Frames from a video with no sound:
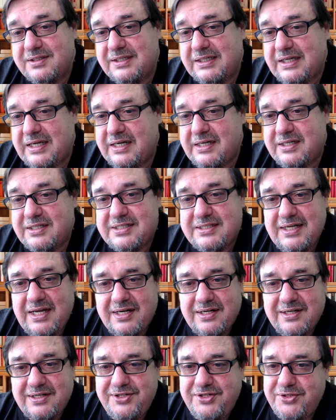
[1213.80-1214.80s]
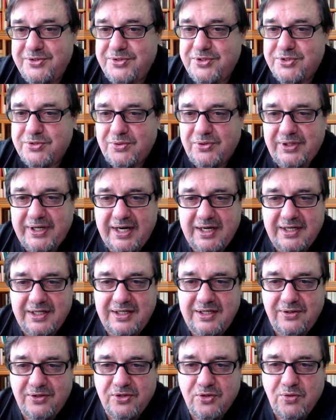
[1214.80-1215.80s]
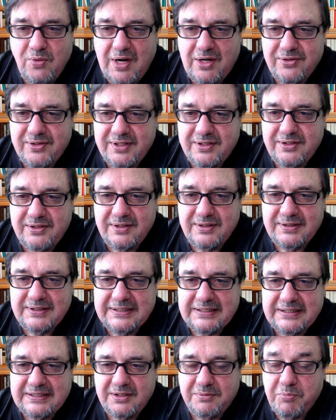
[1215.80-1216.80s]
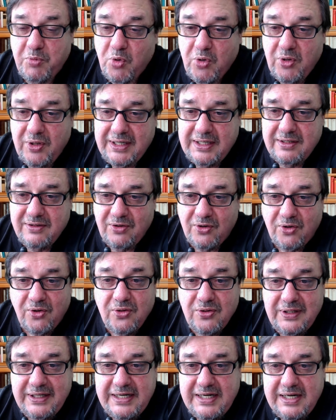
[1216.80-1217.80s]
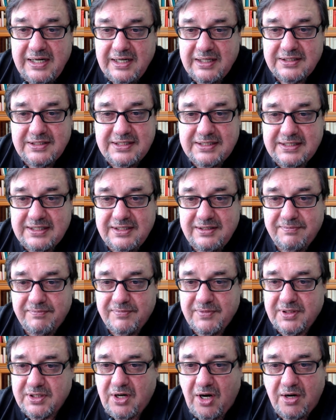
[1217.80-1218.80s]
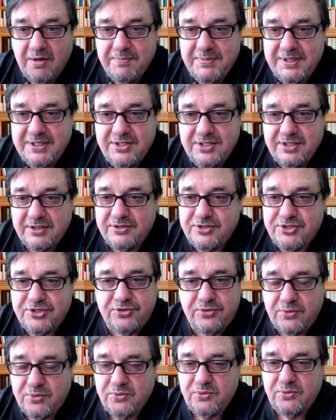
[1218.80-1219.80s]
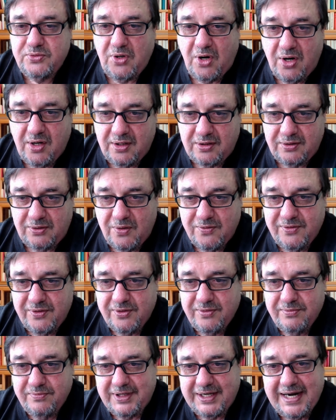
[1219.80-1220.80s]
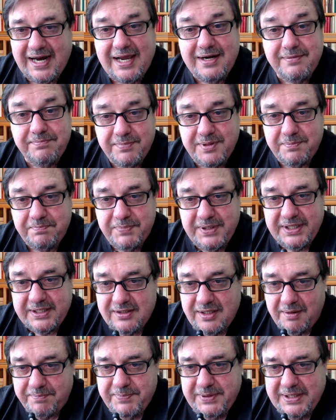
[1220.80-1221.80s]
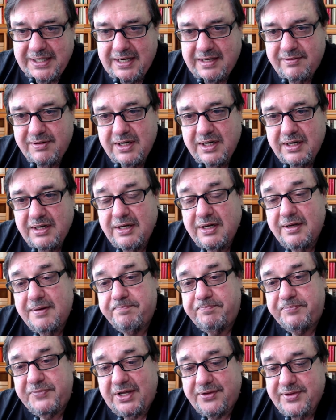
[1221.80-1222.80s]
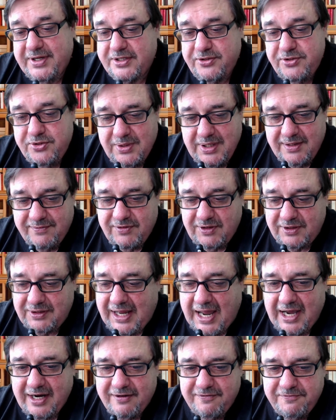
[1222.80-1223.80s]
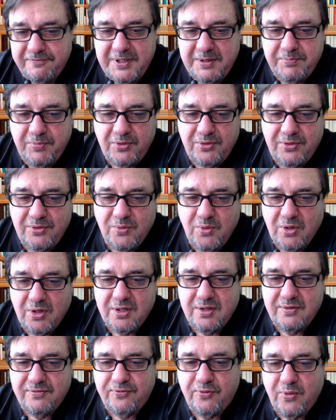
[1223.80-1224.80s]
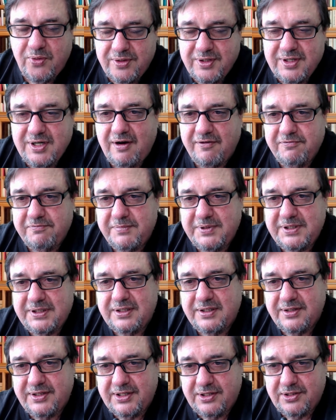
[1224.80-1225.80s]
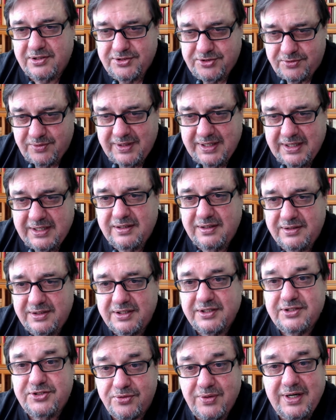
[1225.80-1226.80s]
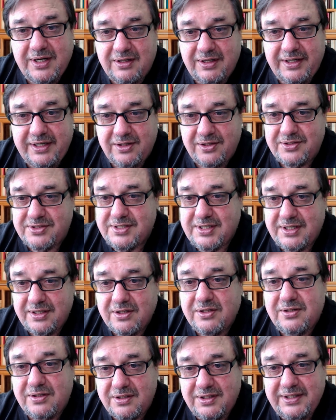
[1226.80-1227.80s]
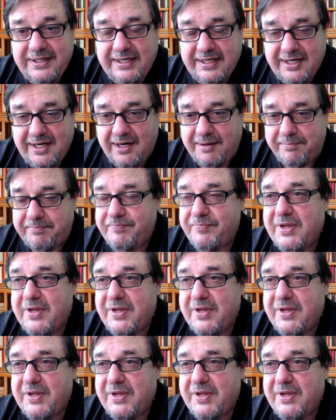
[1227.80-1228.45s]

And it's not unusual to, you know, go out in the morning early and see garbage strewn all over that hadn't been picked up yet. Now they do have a lot of people that work for the government that are street cleaners that are cleaning up,